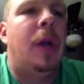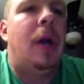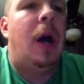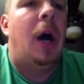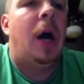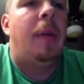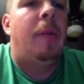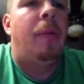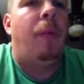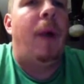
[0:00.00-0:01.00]

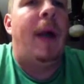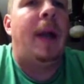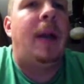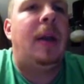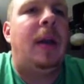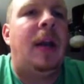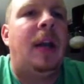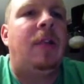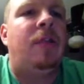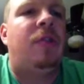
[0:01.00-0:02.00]
When
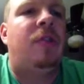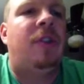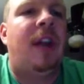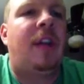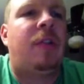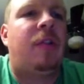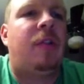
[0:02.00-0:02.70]
it sticks